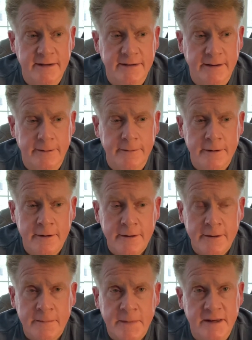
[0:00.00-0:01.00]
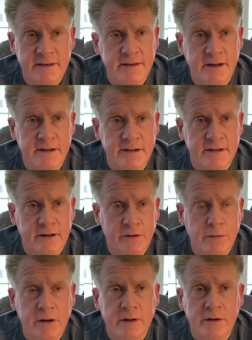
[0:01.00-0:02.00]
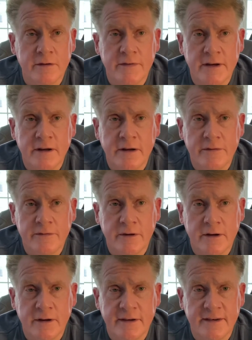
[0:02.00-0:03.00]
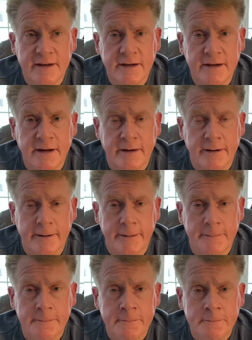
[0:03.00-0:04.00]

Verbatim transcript: So this is a, uh, just a quick little video for you to see it. Um,